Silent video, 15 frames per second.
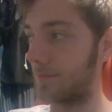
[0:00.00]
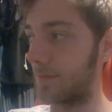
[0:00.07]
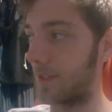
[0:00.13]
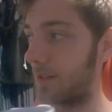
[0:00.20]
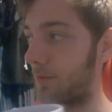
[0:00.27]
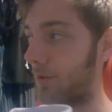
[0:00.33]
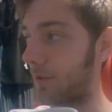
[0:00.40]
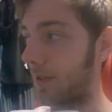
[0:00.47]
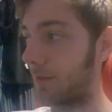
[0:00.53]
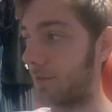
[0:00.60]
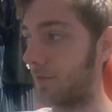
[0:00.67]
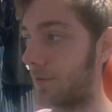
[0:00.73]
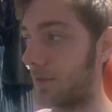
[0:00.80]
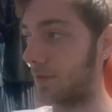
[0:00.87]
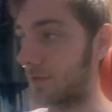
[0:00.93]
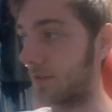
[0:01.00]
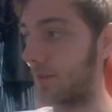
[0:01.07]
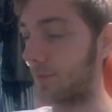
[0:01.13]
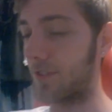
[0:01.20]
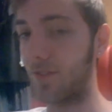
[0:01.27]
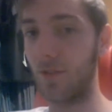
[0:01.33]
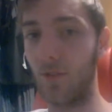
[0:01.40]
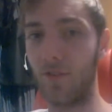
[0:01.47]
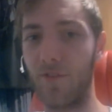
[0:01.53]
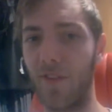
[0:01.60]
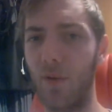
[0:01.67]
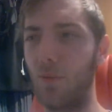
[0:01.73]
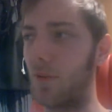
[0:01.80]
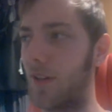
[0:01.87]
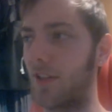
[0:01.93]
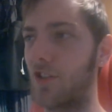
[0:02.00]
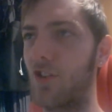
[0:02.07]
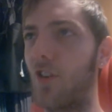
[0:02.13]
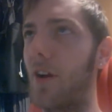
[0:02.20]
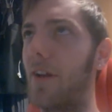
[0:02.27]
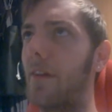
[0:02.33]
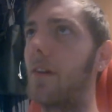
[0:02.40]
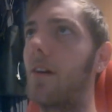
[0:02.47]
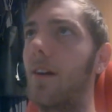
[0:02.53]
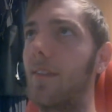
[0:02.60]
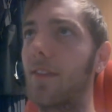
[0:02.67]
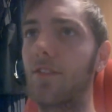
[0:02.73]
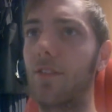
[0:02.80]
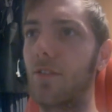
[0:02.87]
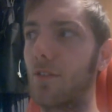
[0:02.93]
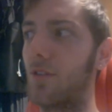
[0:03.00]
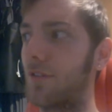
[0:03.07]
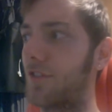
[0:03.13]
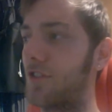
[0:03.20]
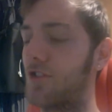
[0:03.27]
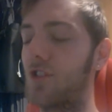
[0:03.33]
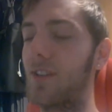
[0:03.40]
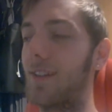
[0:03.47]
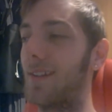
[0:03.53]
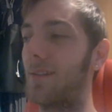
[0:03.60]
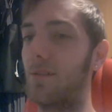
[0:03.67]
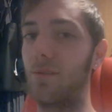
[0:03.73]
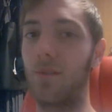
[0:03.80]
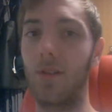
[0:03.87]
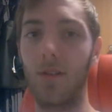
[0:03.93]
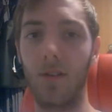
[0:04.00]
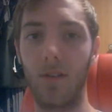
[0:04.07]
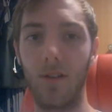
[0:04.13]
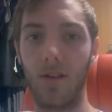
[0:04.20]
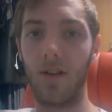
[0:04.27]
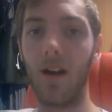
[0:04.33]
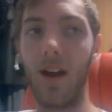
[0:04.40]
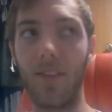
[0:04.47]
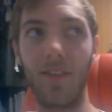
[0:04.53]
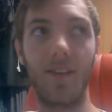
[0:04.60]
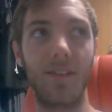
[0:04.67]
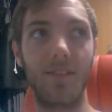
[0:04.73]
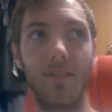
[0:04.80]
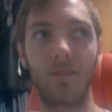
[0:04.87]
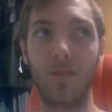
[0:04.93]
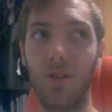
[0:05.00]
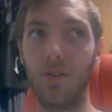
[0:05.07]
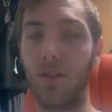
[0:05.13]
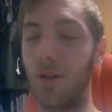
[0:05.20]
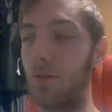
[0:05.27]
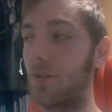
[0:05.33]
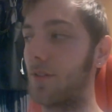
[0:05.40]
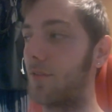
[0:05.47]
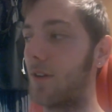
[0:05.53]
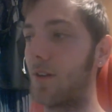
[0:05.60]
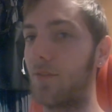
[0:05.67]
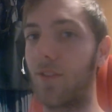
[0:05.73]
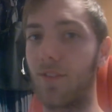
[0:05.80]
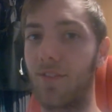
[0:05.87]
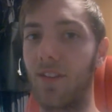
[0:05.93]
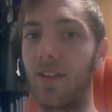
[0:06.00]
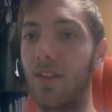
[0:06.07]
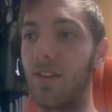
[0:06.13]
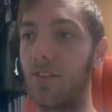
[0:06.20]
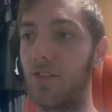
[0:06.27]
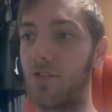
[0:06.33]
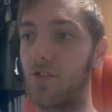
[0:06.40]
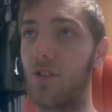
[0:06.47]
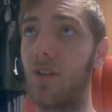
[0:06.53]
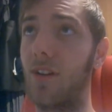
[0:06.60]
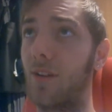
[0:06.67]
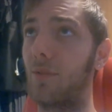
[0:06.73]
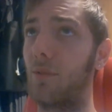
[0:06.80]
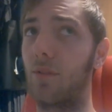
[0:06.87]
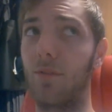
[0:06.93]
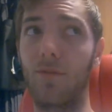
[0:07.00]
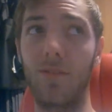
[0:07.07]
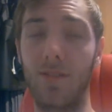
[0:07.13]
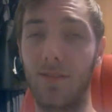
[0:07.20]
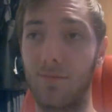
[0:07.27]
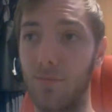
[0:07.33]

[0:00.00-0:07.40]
won't happen for a long time. So I've got a phone like China, and that's going to cost a shitload. And then God knows if I have to send it to China, what the fucking